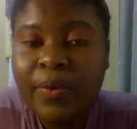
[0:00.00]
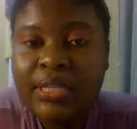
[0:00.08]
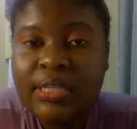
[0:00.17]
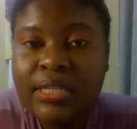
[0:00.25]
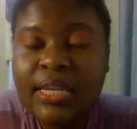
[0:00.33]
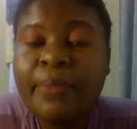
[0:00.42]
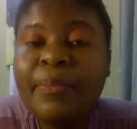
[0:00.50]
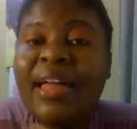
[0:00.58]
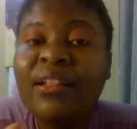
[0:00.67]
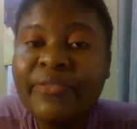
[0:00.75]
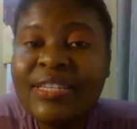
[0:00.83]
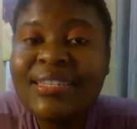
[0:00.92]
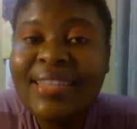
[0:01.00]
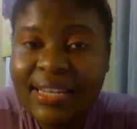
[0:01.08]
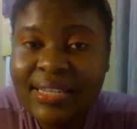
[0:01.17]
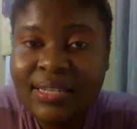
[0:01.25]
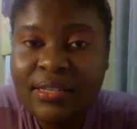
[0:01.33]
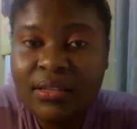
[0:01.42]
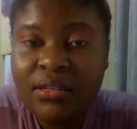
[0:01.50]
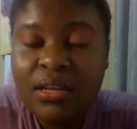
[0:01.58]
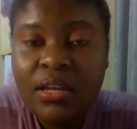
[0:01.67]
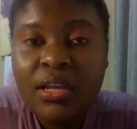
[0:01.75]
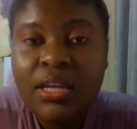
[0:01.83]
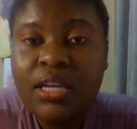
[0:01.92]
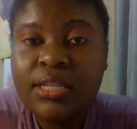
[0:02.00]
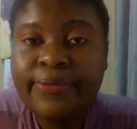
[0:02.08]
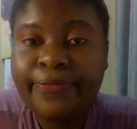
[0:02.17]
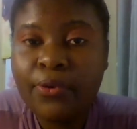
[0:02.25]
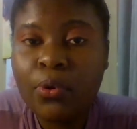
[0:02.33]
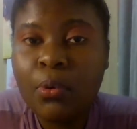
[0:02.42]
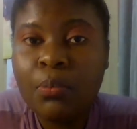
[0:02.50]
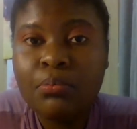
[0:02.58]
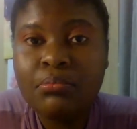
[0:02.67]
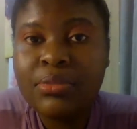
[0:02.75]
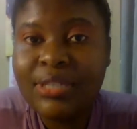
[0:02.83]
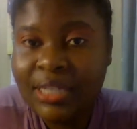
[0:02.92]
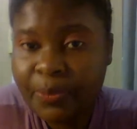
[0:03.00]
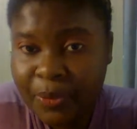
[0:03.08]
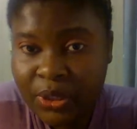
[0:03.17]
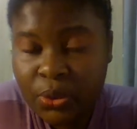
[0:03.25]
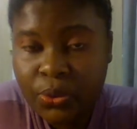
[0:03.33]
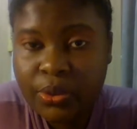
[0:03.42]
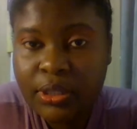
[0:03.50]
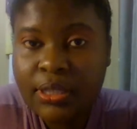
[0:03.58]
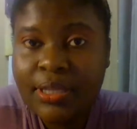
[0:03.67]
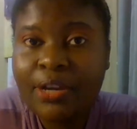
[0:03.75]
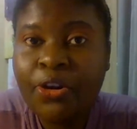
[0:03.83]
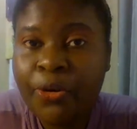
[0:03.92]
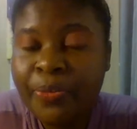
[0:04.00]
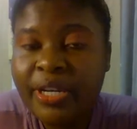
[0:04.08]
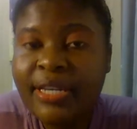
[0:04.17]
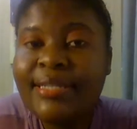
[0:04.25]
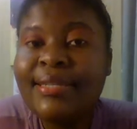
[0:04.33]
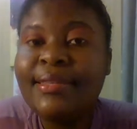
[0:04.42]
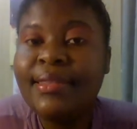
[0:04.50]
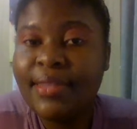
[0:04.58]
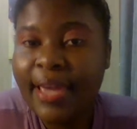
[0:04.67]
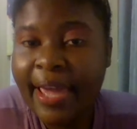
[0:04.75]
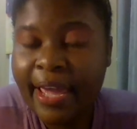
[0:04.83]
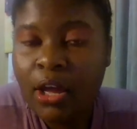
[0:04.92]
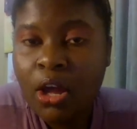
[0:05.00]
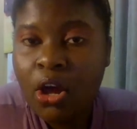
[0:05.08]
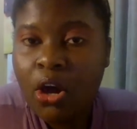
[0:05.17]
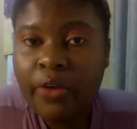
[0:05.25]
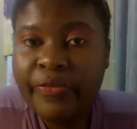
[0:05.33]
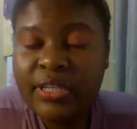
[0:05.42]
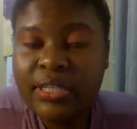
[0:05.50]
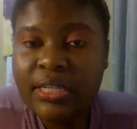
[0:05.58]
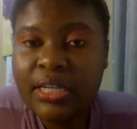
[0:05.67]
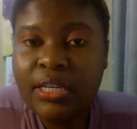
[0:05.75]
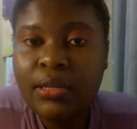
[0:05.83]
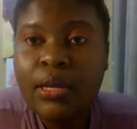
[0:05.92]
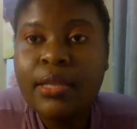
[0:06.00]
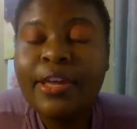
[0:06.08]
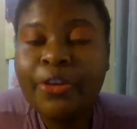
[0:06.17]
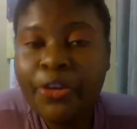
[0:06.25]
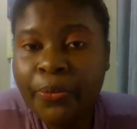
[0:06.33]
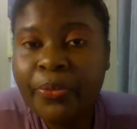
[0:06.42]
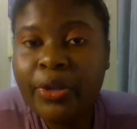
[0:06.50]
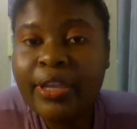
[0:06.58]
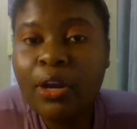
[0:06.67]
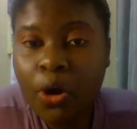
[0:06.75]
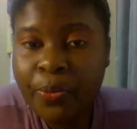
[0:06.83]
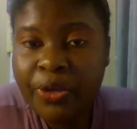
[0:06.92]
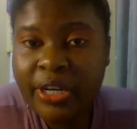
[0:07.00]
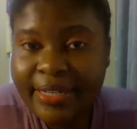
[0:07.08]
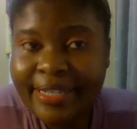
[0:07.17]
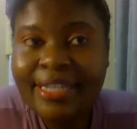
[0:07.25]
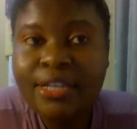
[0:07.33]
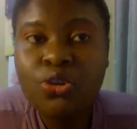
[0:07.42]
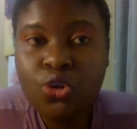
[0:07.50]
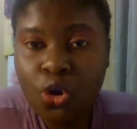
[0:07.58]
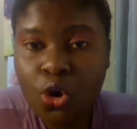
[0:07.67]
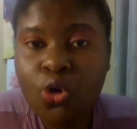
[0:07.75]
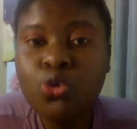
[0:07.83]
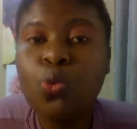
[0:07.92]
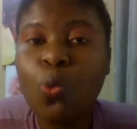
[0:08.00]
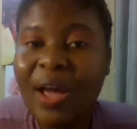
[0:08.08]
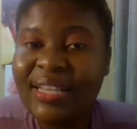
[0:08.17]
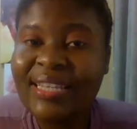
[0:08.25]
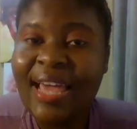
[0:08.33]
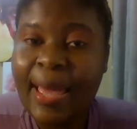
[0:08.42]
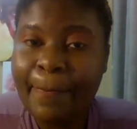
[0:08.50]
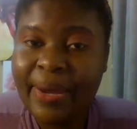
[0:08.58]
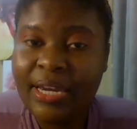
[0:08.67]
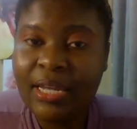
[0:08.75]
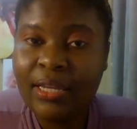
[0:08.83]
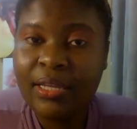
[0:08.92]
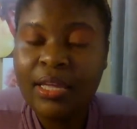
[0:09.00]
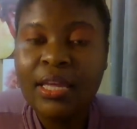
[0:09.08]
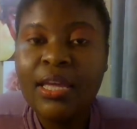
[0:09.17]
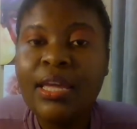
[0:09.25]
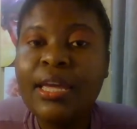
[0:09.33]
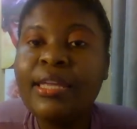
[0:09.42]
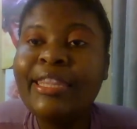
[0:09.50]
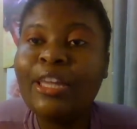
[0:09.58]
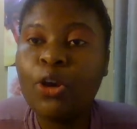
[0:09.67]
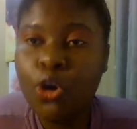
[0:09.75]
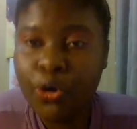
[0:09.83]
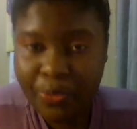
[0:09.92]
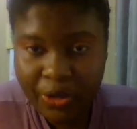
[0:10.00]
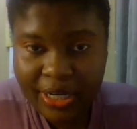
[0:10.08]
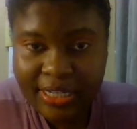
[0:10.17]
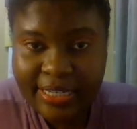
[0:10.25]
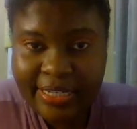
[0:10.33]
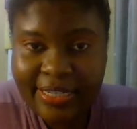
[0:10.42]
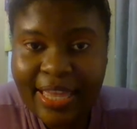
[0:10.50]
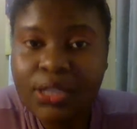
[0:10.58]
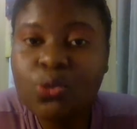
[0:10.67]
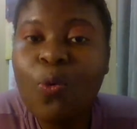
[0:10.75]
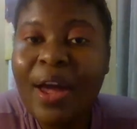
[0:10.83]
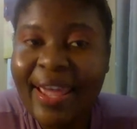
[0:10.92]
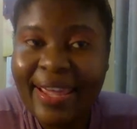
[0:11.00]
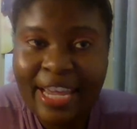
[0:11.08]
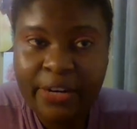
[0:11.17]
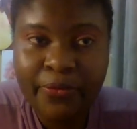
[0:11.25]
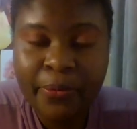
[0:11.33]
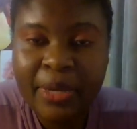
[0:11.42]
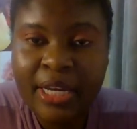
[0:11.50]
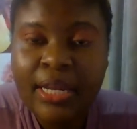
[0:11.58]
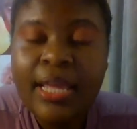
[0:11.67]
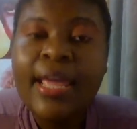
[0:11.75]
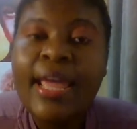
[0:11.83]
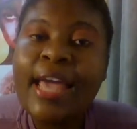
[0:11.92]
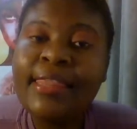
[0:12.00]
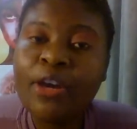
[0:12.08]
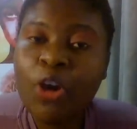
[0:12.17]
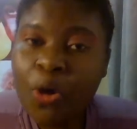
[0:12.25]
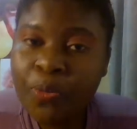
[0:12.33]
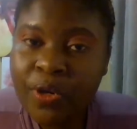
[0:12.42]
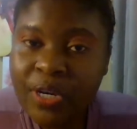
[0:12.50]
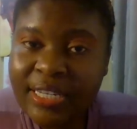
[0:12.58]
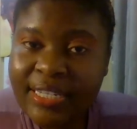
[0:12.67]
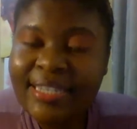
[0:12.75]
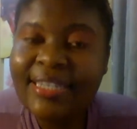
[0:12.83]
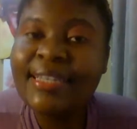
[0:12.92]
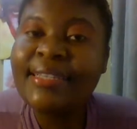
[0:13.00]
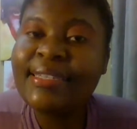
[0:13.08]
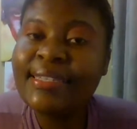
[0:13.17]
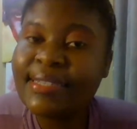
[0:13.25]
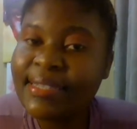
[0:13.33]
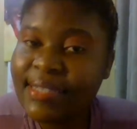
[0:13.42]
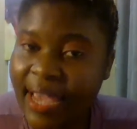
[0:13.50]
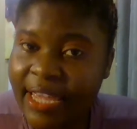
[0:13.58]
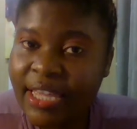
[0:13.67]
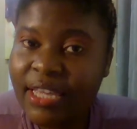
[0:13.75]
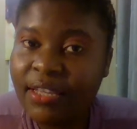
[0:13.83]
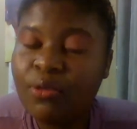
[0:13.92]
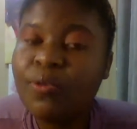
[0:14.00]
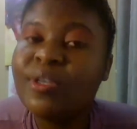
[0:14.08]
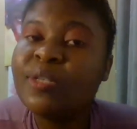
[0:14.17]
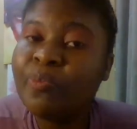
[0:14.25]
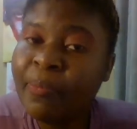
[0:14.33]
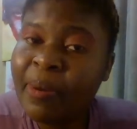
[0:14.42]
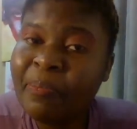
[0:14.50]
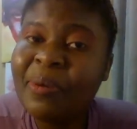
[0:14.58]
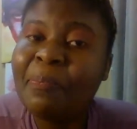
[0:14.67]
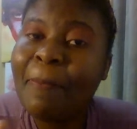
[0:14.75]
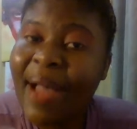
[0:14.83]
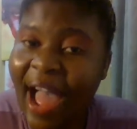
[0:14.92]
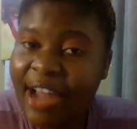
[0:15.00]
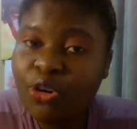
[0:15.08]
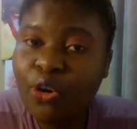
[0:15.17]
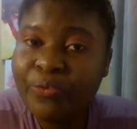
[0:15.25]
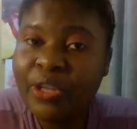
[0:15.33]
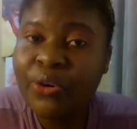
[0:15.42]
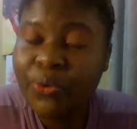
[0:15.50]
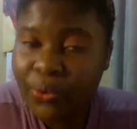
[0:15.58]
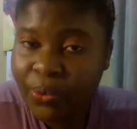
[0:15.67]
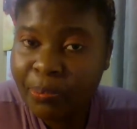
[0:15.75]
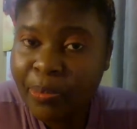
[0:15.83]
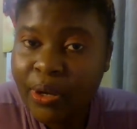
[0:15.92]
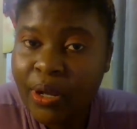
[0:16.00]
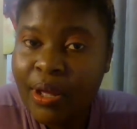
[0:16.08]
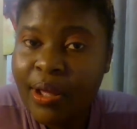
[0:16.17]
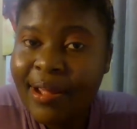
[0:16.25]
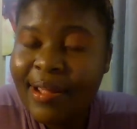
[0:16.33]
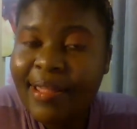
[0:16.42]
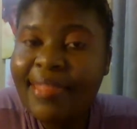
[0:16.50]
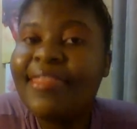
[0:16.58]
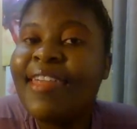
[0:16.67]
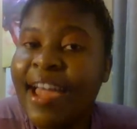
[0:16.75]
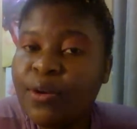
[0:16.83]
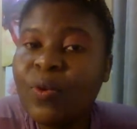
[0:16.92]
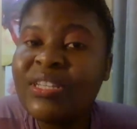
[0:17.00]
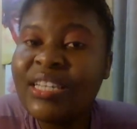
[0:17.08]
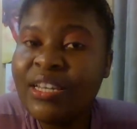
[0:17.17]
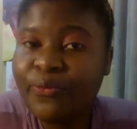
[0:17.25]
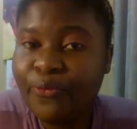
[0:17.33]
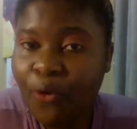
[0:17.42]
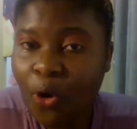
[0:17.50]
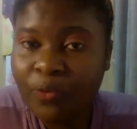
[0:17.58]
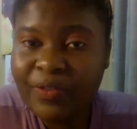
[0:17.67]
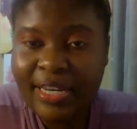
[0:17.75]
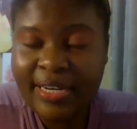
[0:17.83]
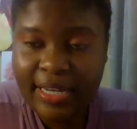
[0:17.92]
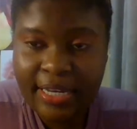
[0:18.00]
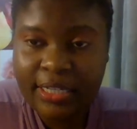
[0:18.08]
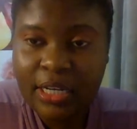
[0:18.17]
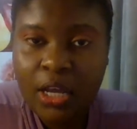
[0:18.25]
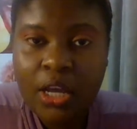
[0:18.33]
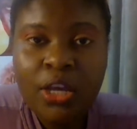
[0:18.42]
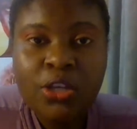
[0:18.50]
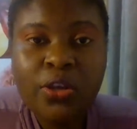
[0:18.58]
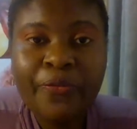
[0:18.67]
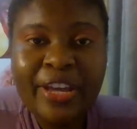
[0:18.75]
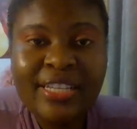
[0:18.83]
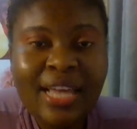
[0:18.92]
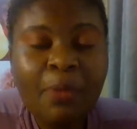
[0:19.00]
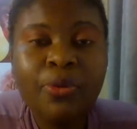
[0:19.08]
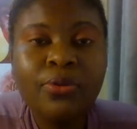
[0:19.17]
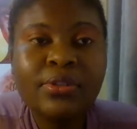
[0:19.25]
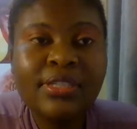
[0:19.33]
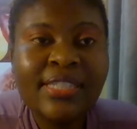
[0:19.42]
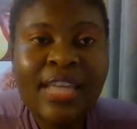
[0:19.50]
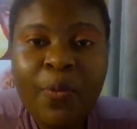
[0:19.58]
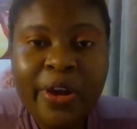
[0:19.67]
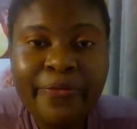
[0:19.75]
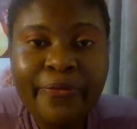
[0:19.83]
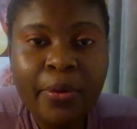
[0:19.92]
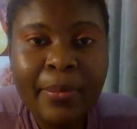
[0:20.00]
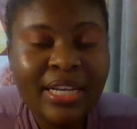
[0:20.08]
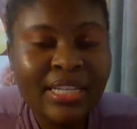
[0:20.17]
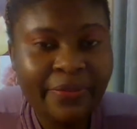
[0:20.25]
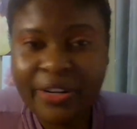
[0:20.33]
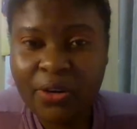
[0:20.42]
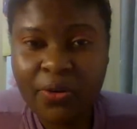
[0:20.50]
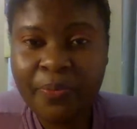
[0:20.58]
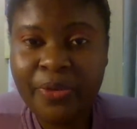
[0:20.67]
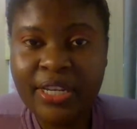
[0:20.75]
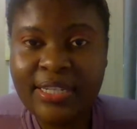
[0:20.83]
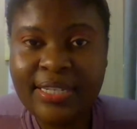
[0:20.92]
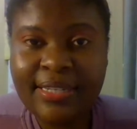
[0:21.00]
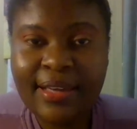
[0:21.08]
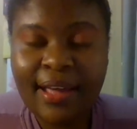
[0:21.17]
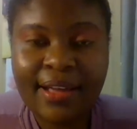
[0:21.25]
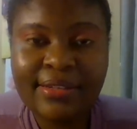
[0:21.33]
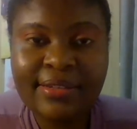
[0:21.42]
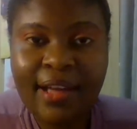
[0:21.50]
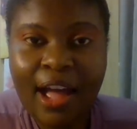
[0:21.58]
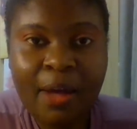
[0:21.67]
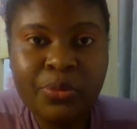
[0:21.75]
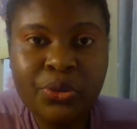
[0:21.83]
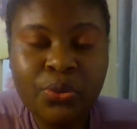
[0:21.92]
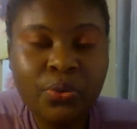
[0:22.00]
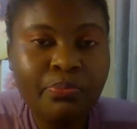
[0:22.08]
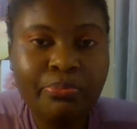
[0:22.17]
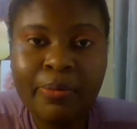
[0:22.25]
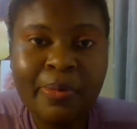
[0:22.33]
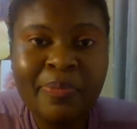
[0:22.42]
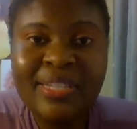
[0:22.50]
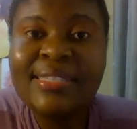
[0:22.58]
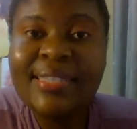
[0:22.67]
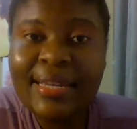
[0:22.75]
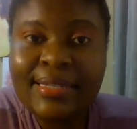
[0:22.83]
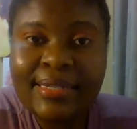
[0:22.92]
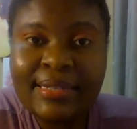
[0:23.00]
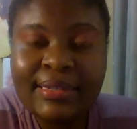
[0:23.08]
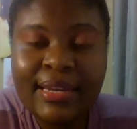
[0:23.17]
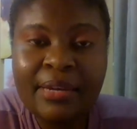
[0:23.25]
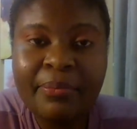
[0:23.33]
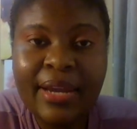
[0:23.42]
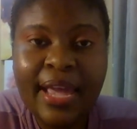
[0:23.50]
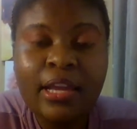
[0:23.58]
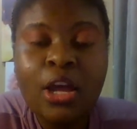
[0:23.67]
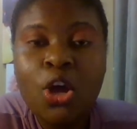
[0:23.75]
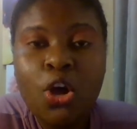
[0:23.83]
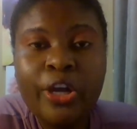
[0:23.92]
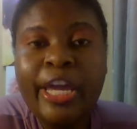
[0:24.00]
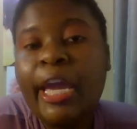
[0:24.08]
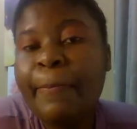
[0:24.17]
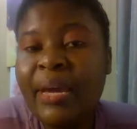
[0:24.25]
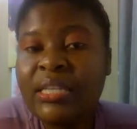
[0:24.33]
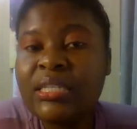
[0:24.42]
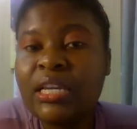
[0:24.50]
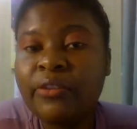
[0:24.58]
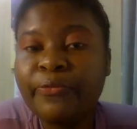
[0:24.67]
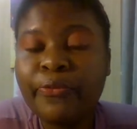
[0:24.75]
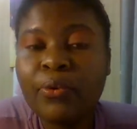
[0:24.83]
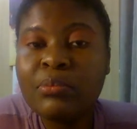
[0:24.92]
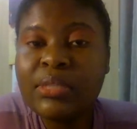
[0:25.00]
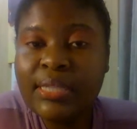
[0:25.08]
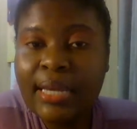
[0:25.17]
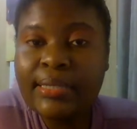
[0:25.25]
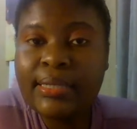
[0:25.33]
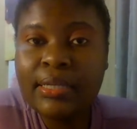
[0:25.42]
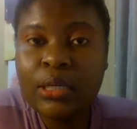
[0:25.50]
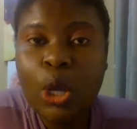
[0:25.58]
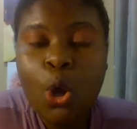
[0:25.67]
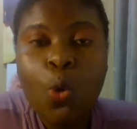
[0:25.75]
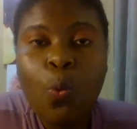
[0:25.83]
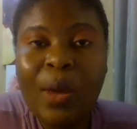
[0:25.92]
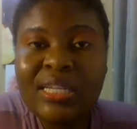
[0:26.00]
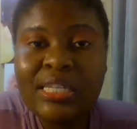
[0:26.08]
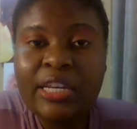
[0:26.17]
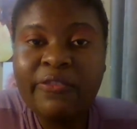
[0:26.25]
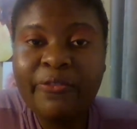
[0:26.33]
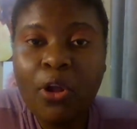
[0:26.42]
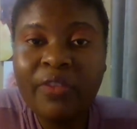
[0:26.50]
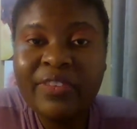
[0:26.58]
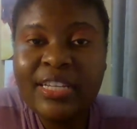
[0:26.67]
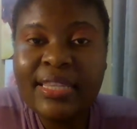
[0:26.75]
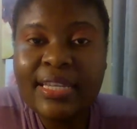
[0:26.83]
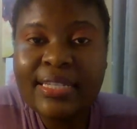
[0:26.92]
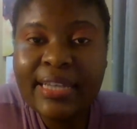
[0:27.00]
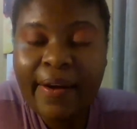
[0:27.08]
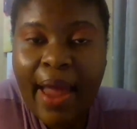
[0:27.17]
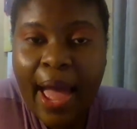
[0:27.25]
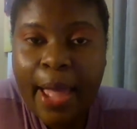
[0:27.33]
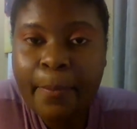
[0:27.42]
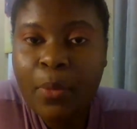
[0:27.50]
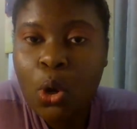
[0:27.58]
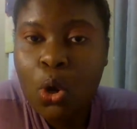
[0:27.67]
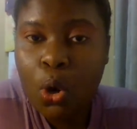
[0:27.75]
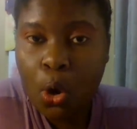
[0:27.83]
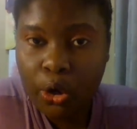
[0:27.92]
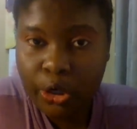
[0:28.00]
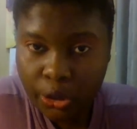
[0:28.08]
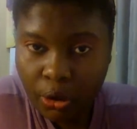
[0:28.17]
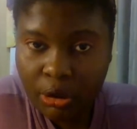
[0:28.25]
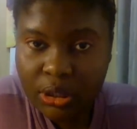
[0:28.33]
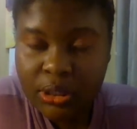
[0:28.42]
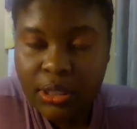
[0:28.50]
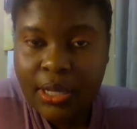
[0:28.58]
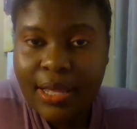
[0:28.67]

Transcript: what's his name, Elvis Nyathi is from Diepsloot, the community there, obviously, the com the community knows what's happening in the community. That's what I get from it. And the community is saying, who was probably part of the group that was involved in it. So, for example, someone from a different community can't come to probably Sentin and be like, okay, a person from Sentin was involved in this crime or not.